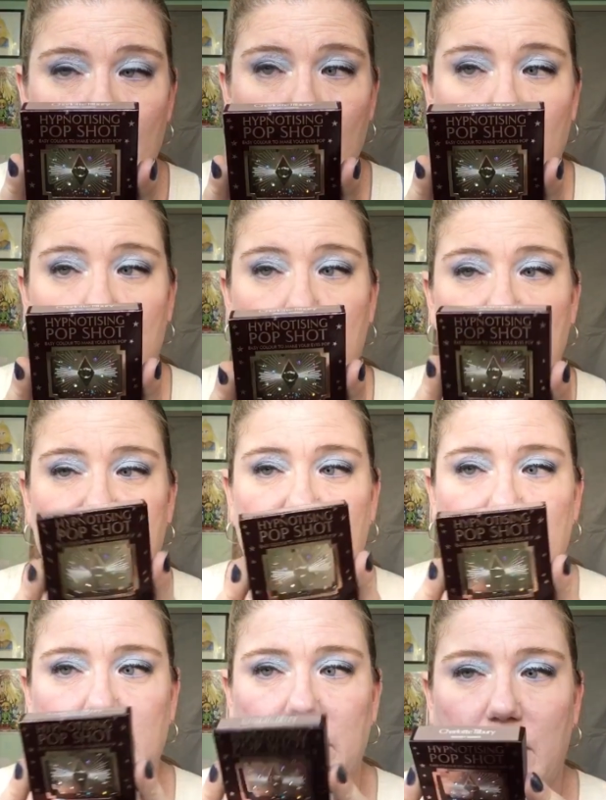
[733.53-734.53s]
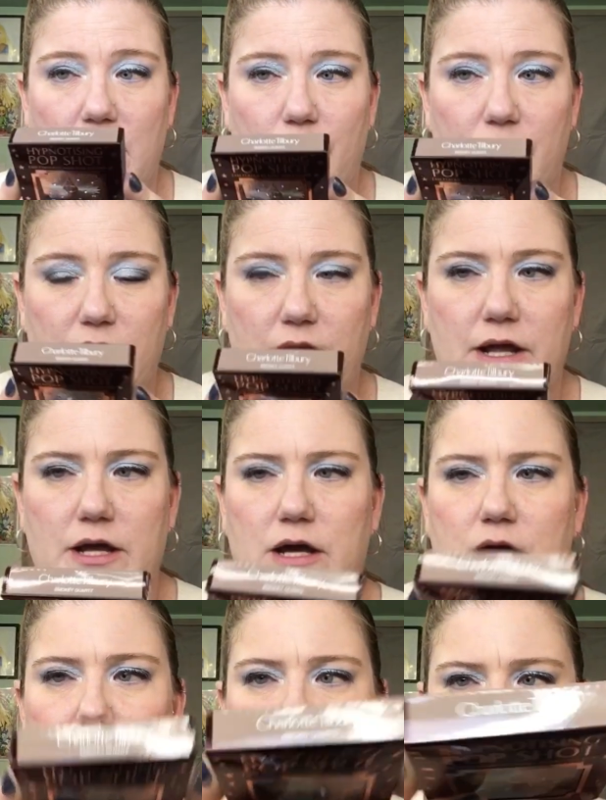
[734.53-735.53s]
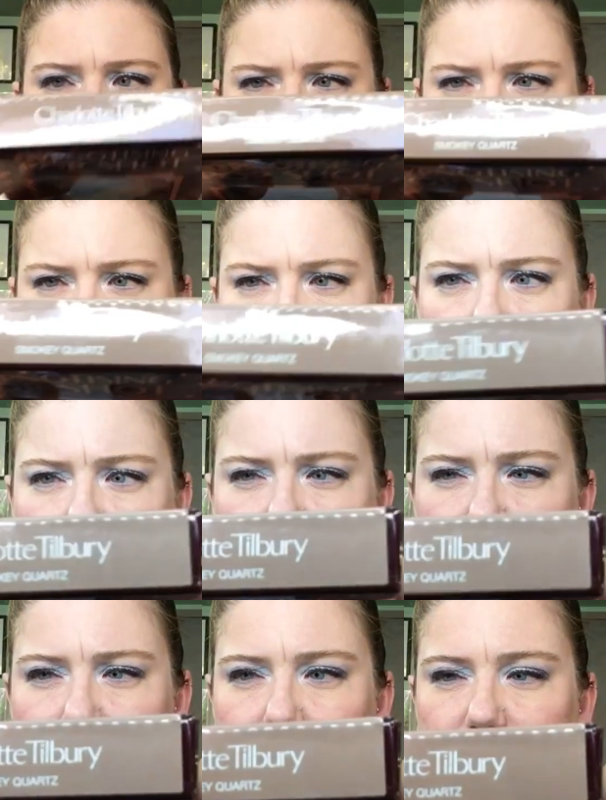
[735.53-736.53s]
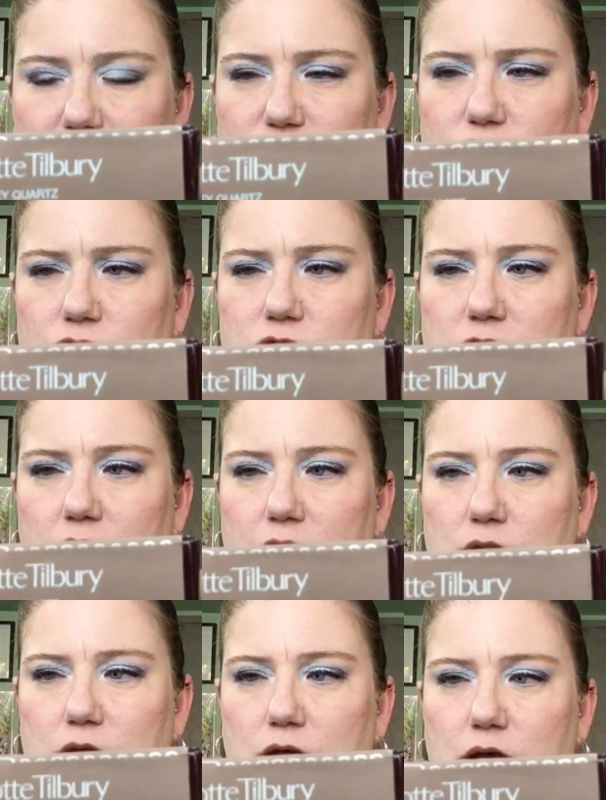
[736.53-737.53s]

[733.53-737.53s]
And I finally got one. I got this, it's this shade.